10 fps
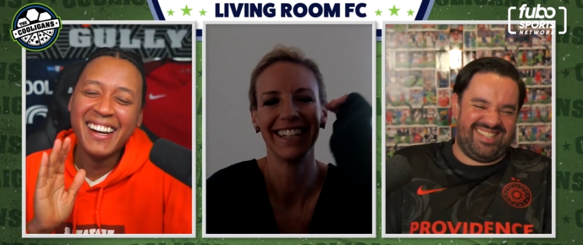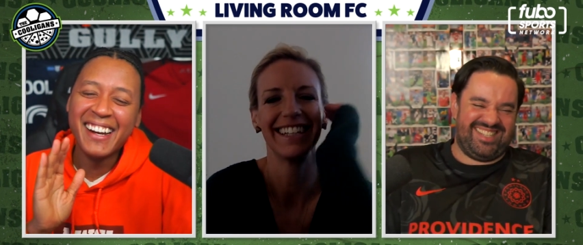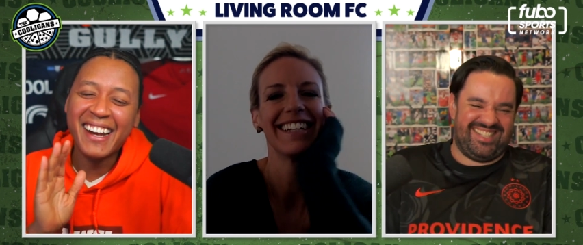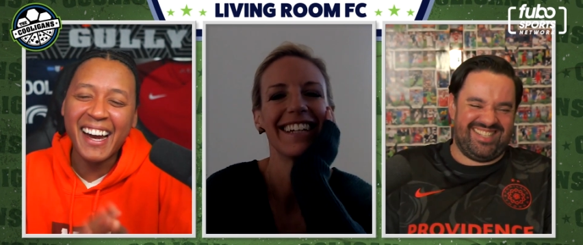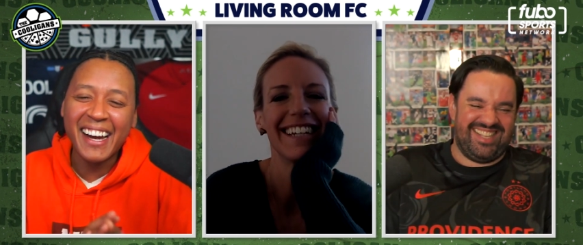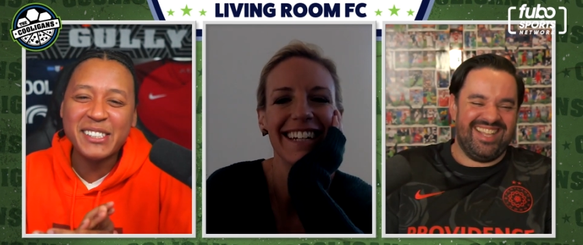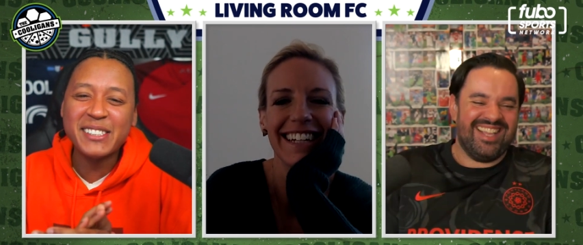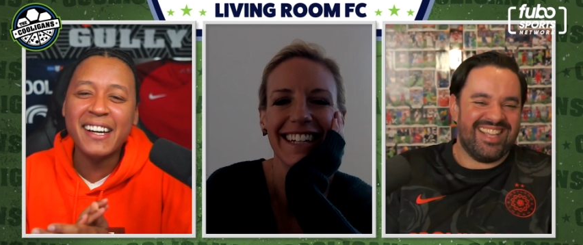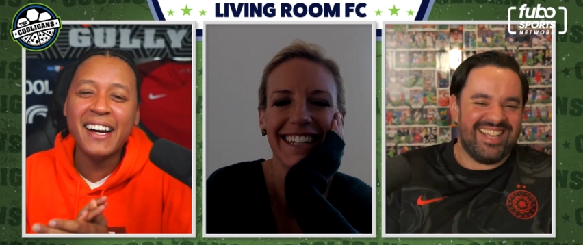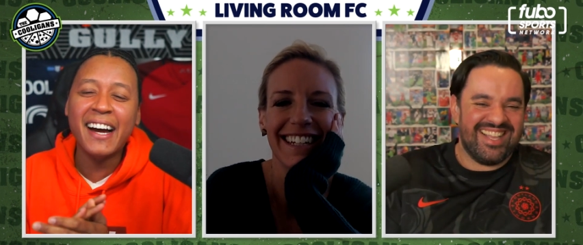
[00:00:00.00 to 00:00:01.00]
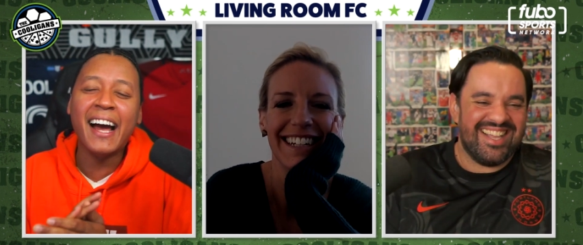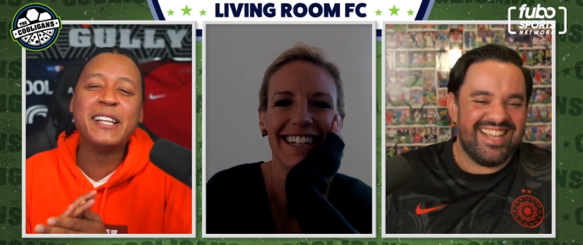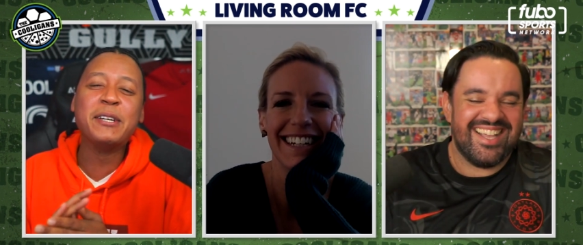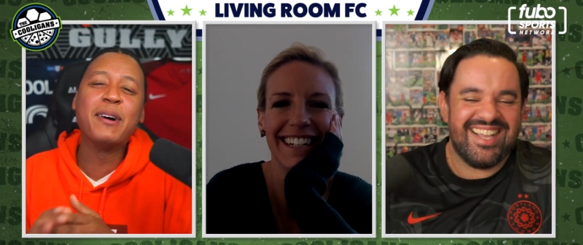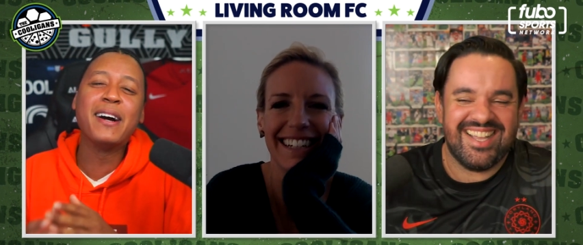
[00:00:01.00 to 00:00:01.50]
Speaker 1: Catch uh,
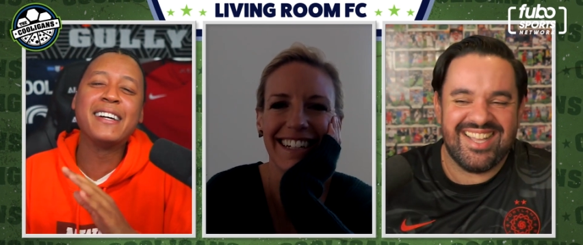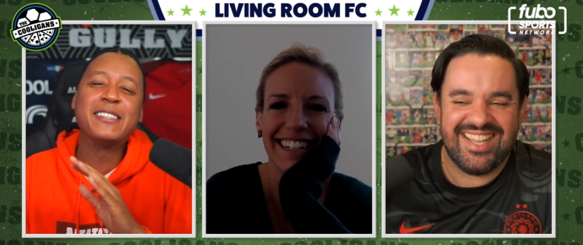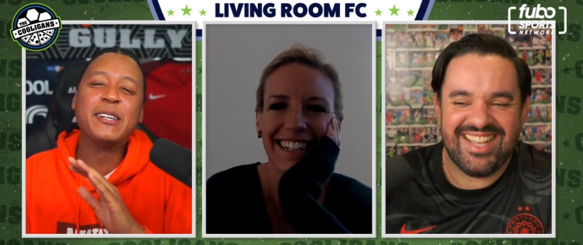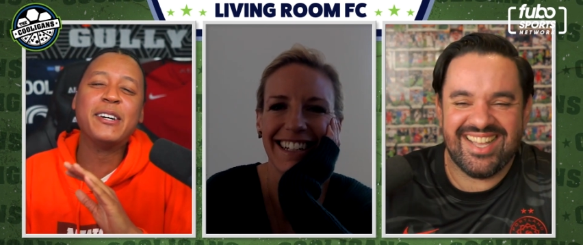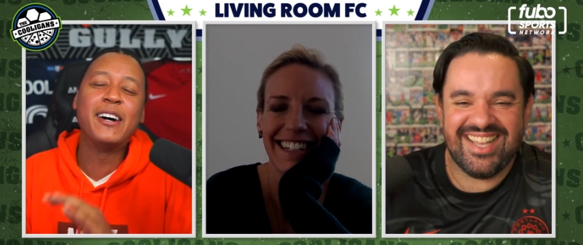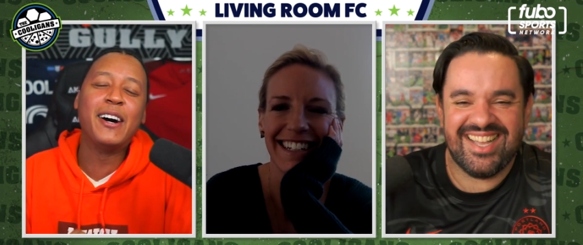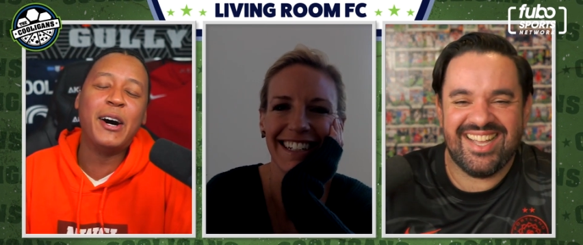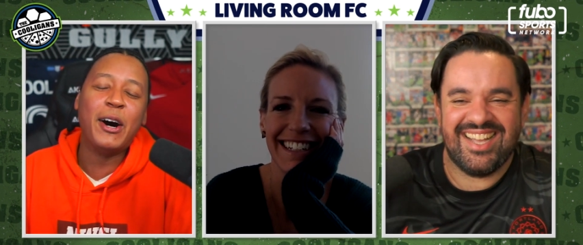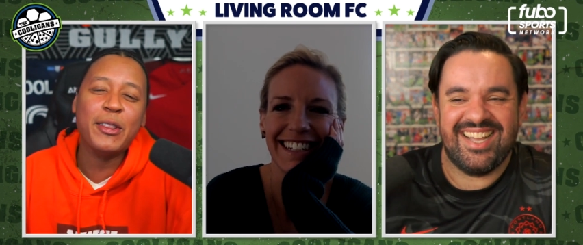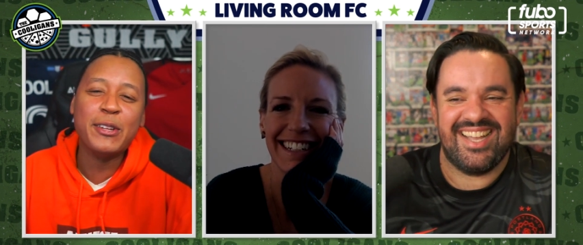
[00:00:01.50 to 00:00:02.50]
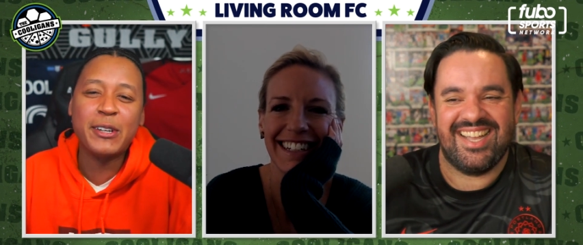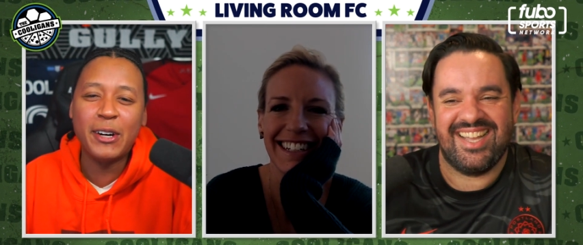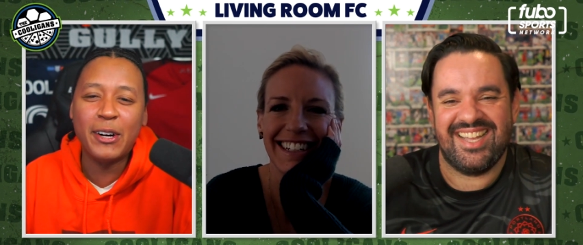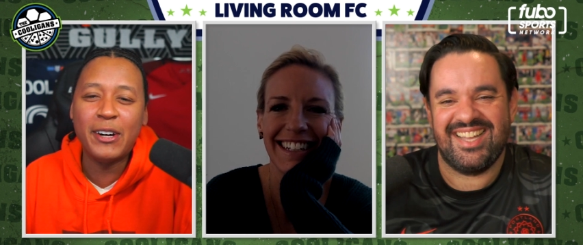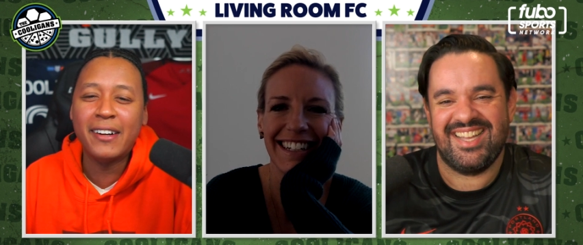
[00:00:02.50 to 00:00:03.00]
Aly Wagner uh, on the
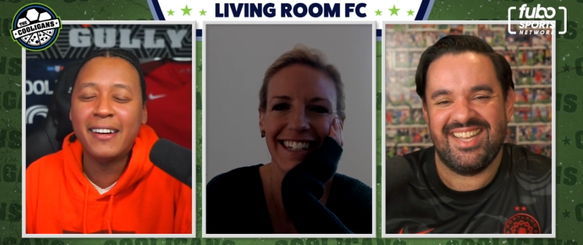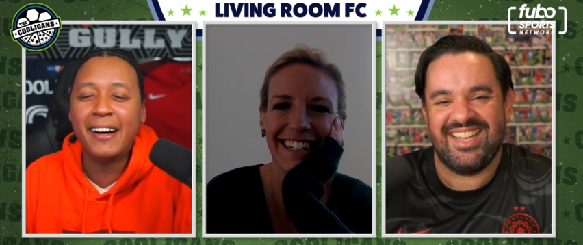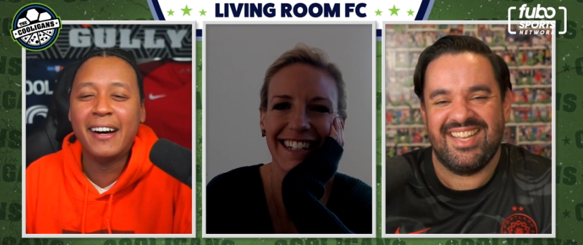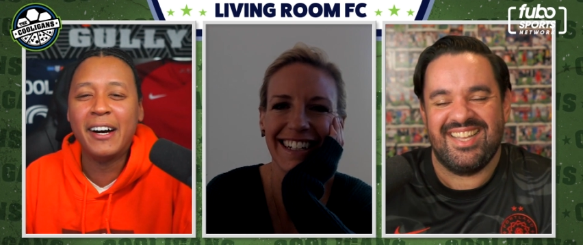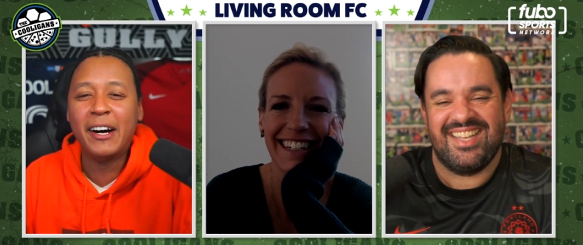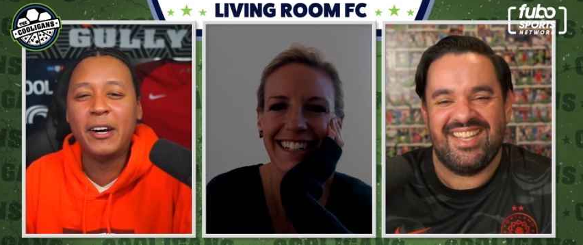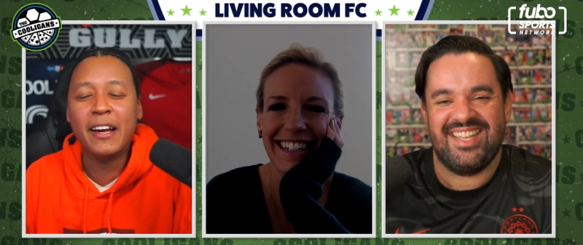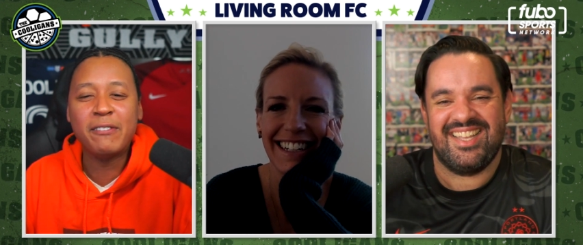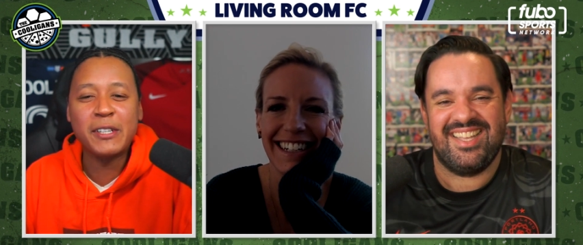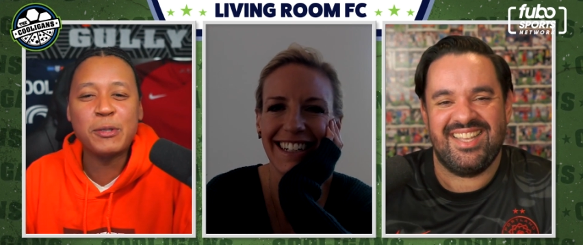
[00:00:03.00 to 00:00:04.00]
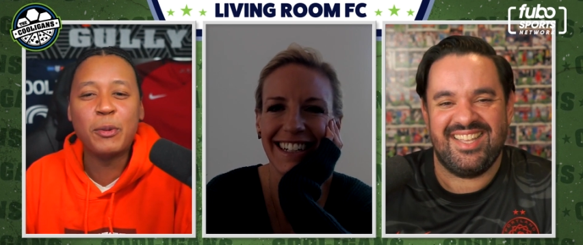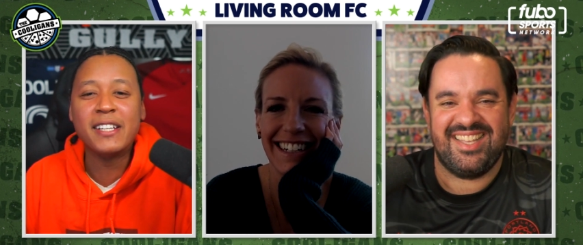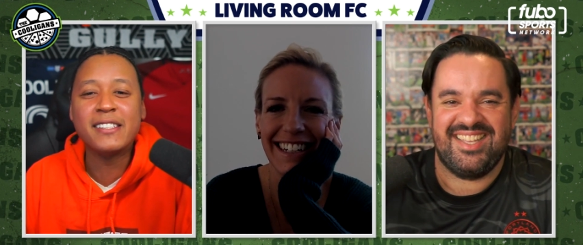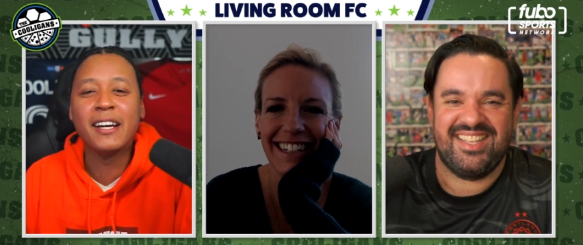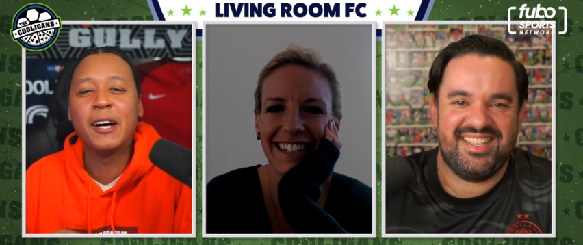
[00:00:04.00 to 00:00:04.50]
call uh, on
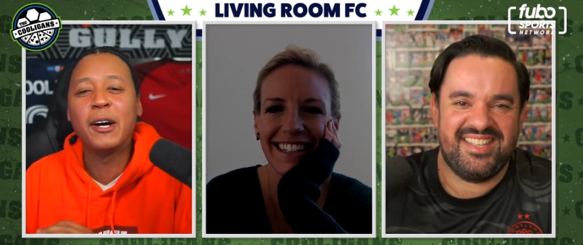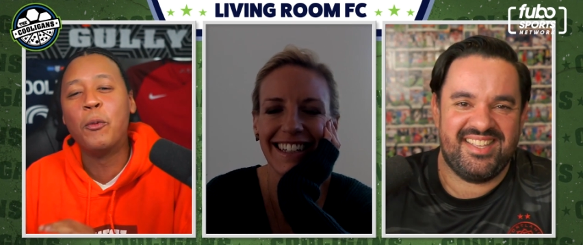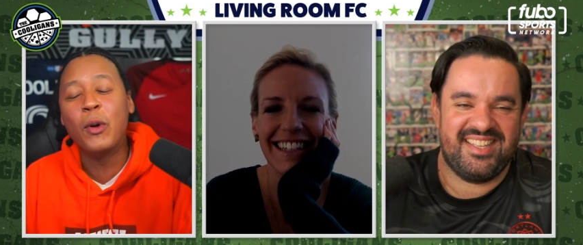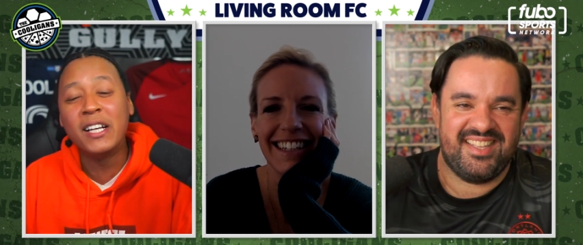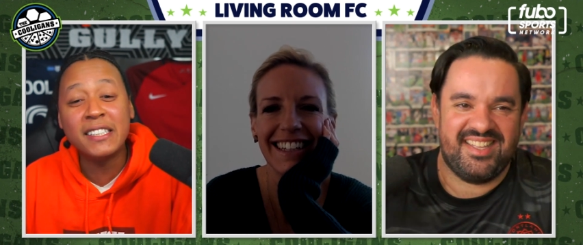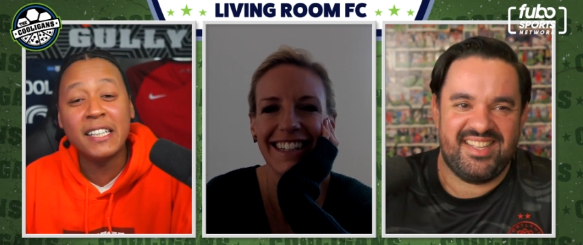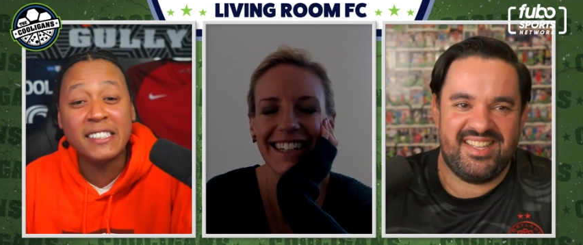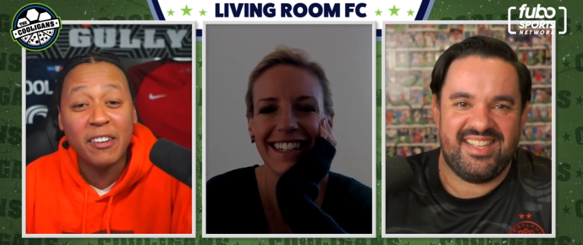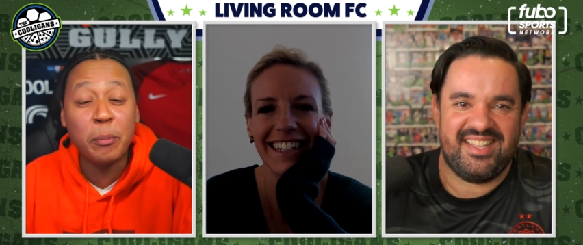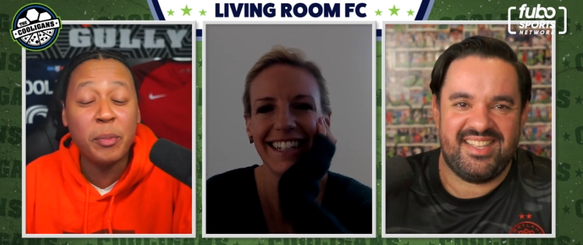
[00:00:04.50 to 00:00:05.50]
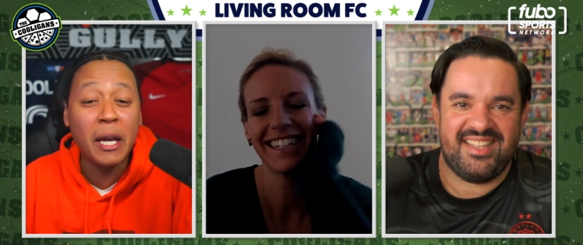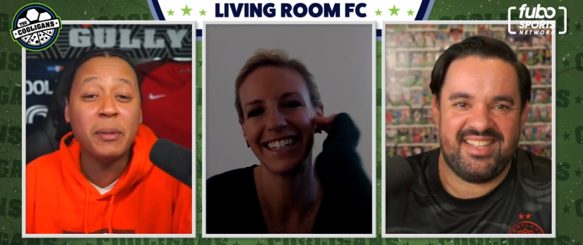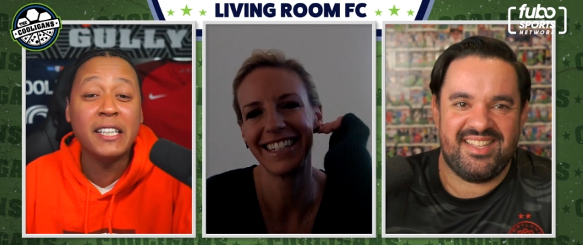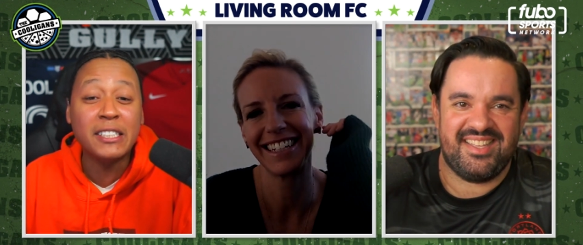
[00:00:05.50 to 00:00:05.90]
FS1 uh, on Wednesday, 7 p.m.